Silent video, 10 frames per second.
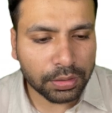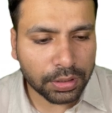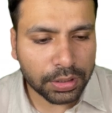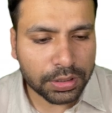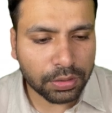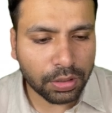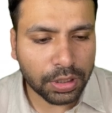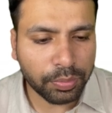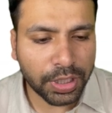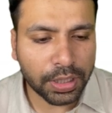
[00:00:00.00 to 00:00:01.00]
it's all
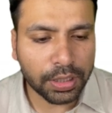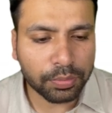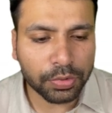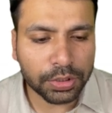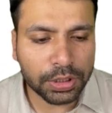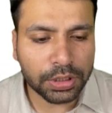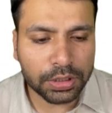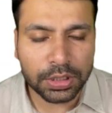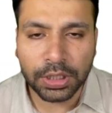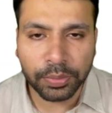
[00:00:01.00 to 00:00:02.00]
dependent upon the
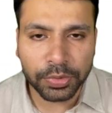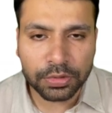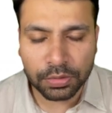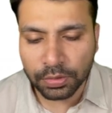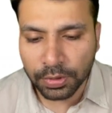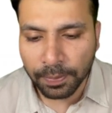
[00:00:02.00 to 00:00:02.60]
CTP score.